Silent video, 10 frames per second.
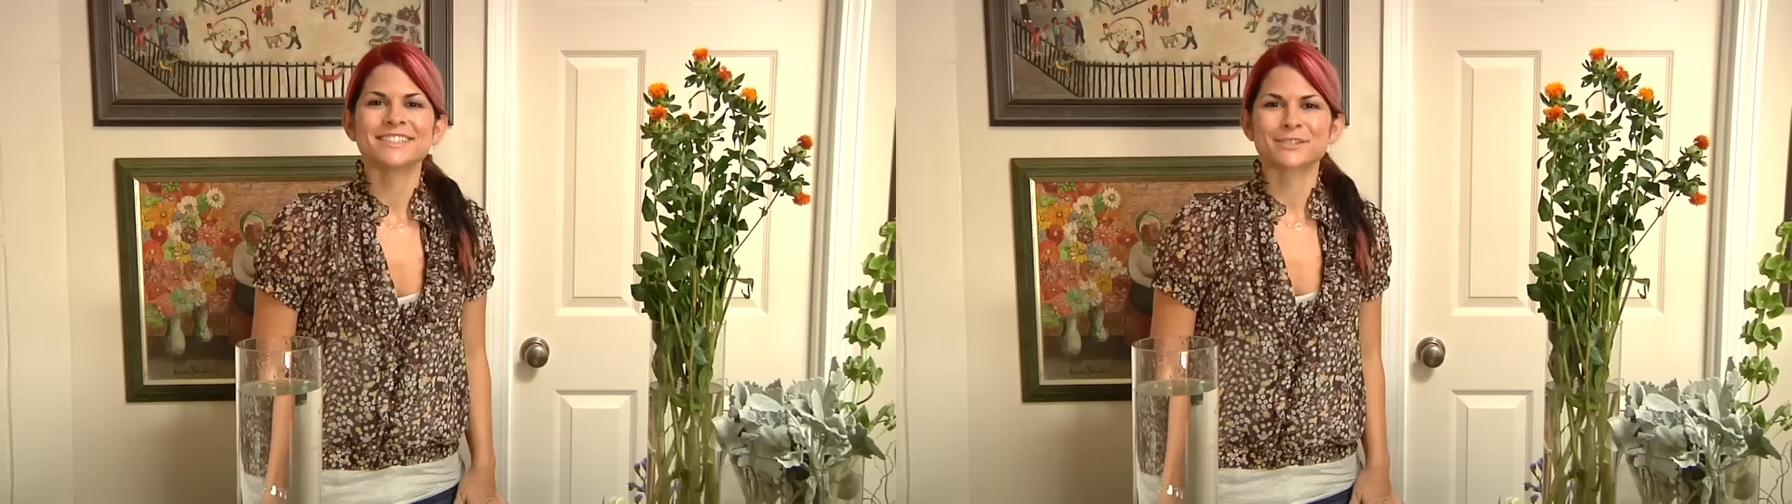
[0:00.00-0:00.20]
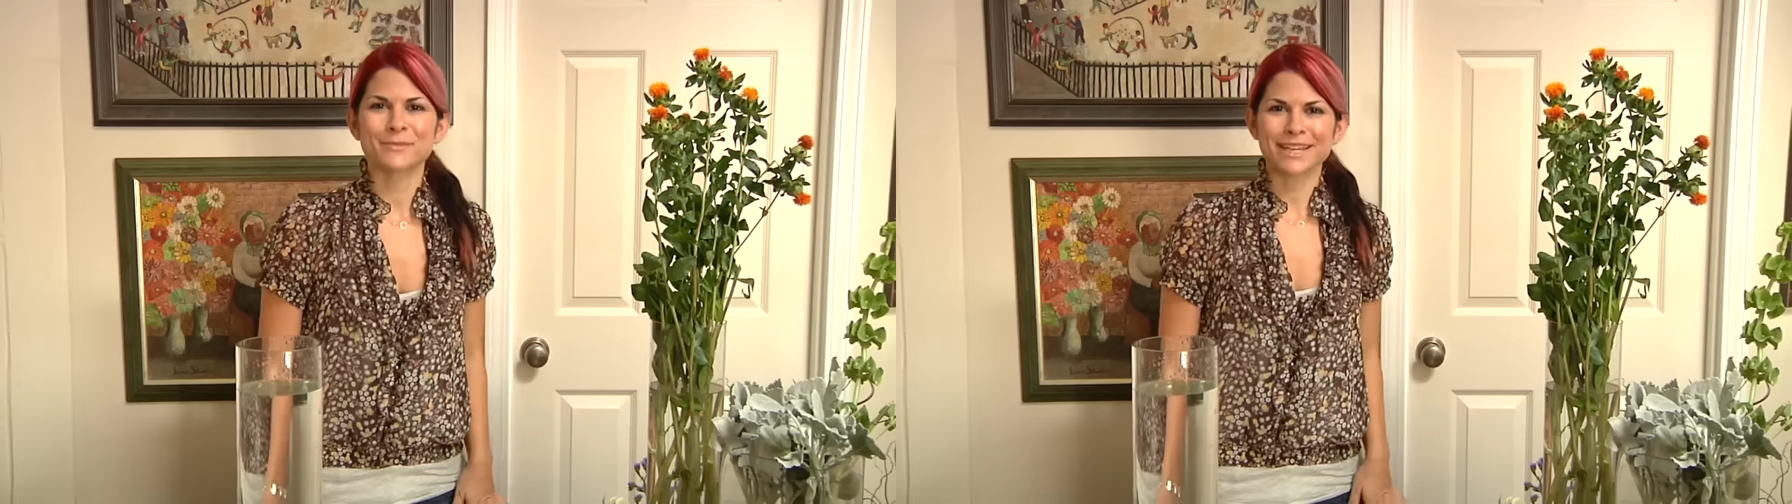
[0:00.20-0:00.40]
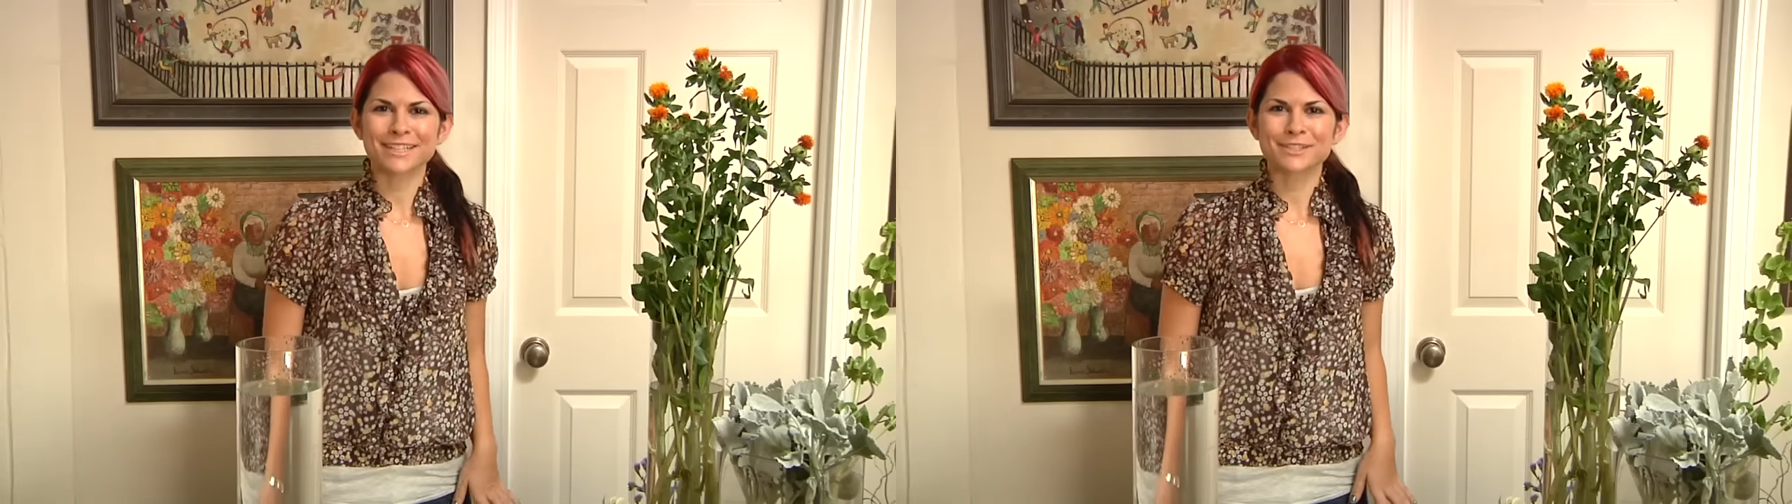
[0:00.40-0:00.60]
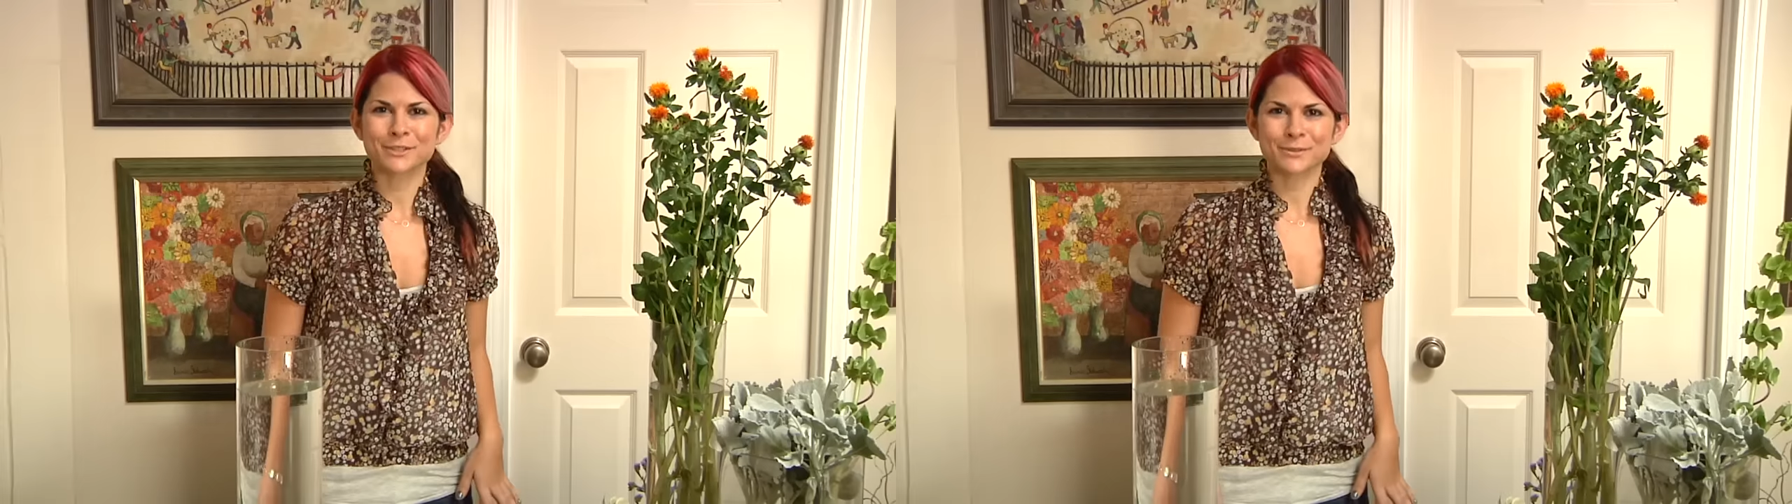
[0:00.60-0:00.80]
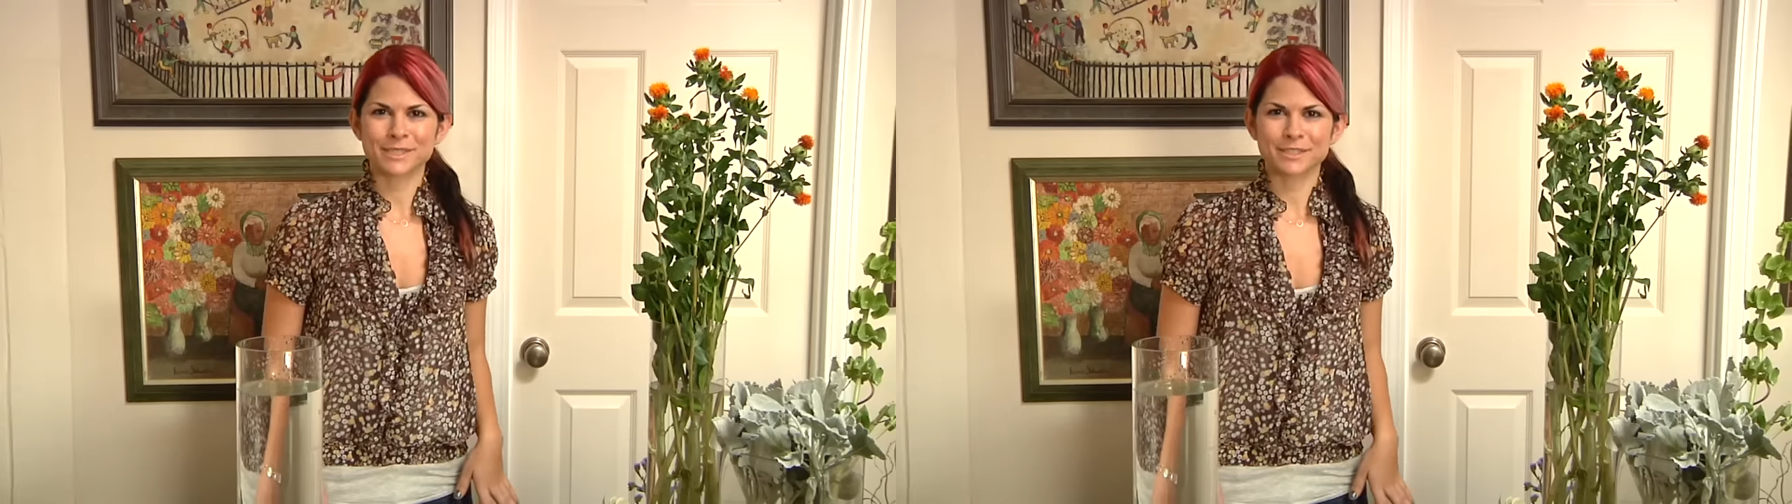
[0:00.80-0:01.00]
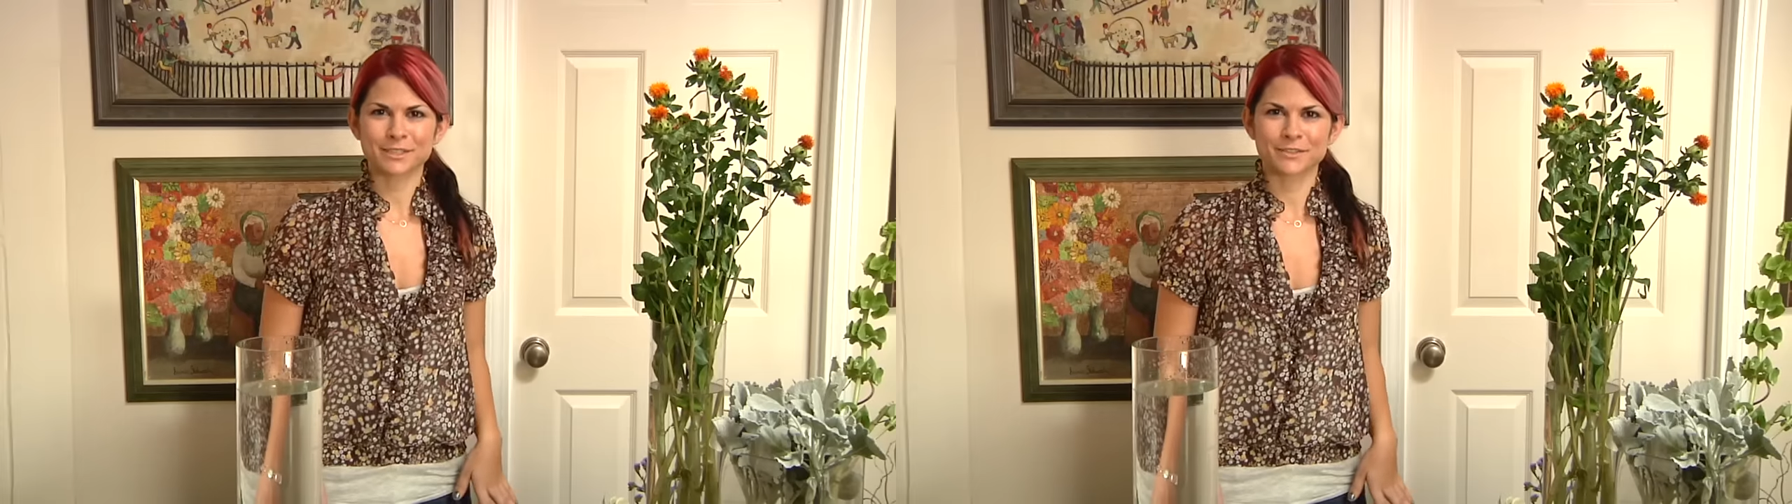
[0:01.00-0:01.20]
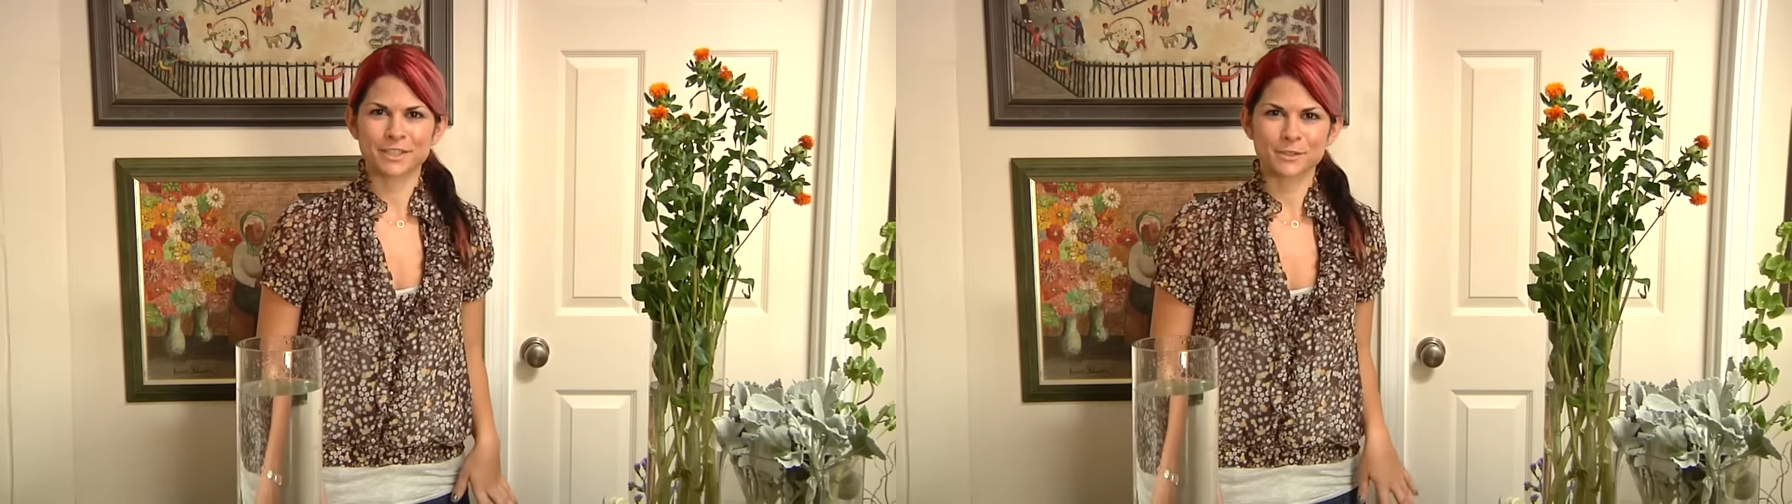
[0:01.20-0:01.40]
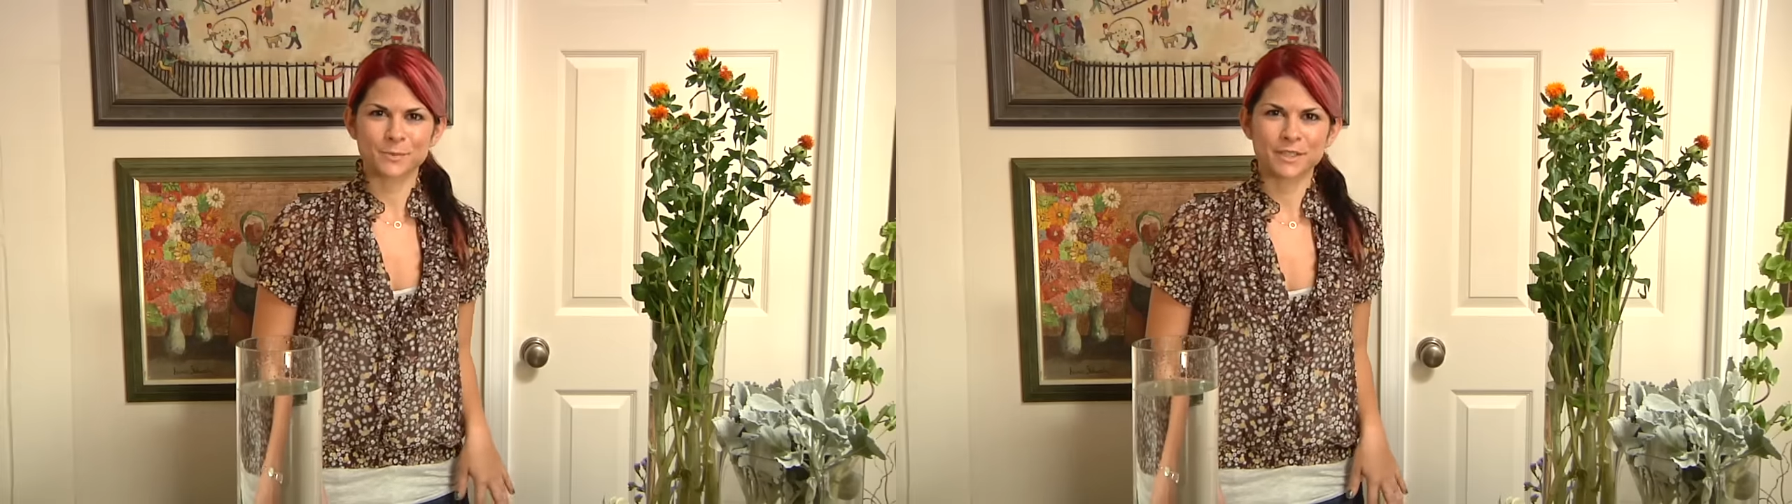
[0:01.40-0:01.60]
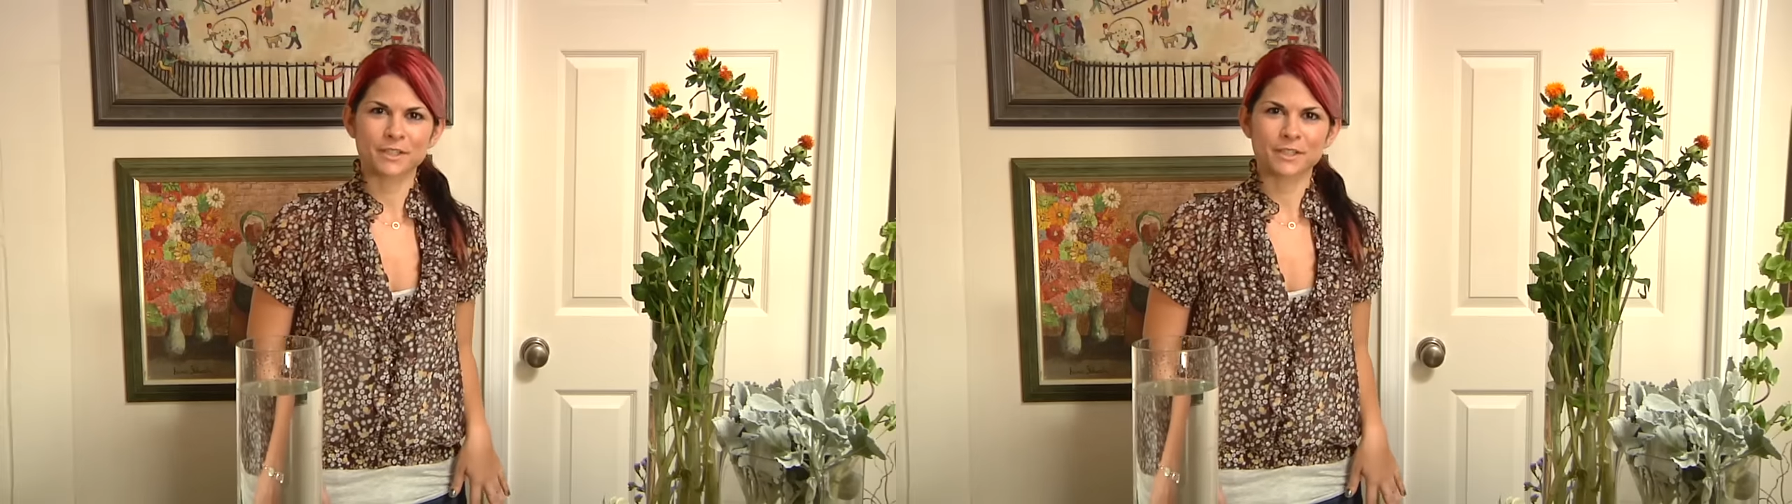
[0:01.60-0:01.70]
To make a two-tiered arrangement,